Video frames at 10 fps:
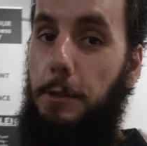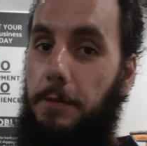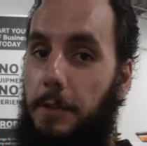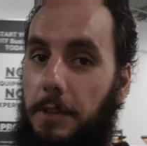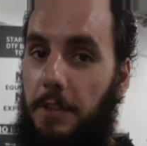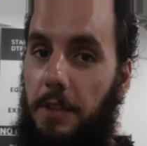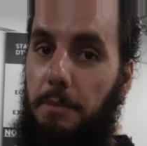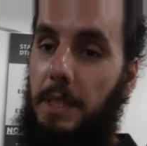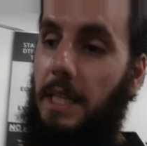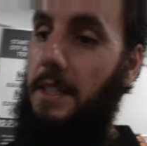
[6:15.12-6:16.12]
useful to
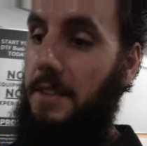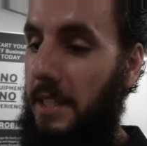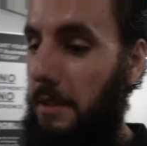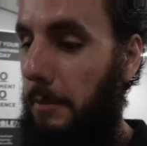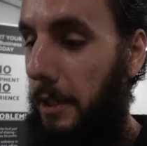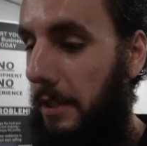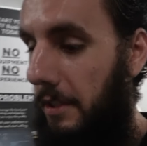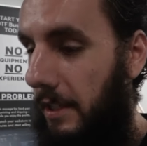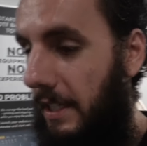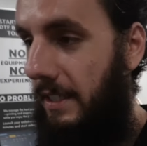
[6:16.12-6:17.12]
me as like a
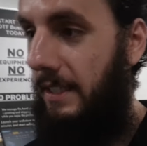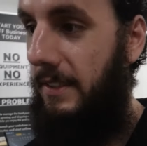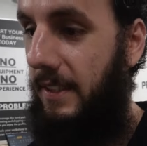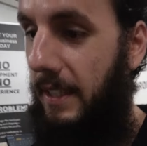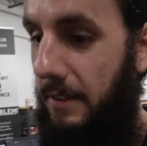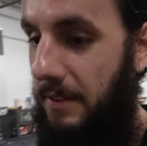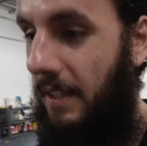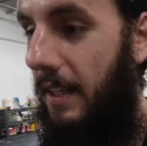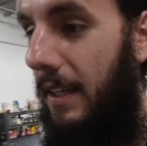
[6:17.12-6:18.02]
marketer in sales.